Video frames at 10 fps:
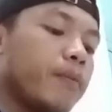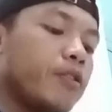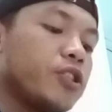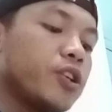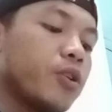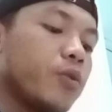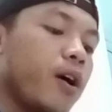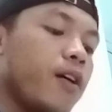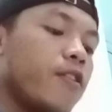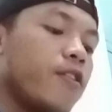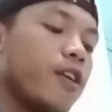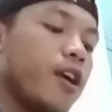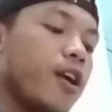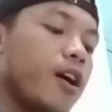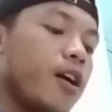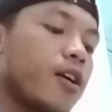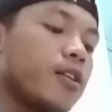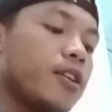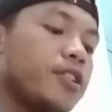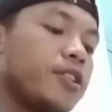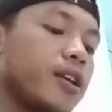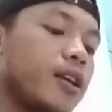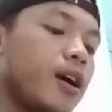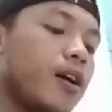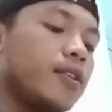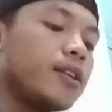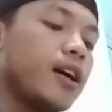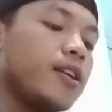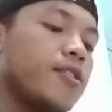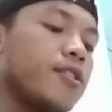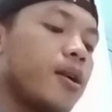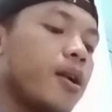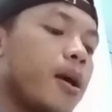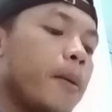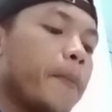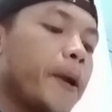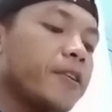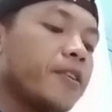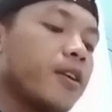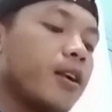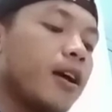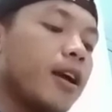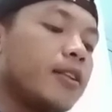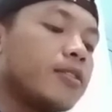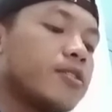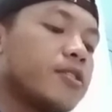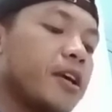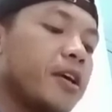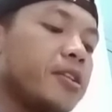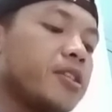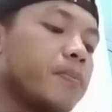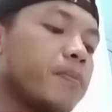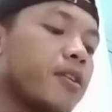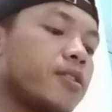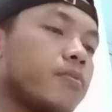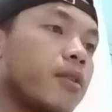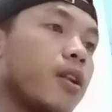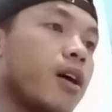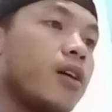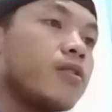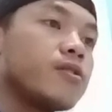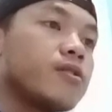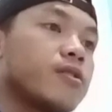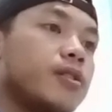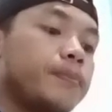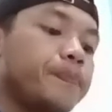ensure what they are legally on under federal and state maritime laws.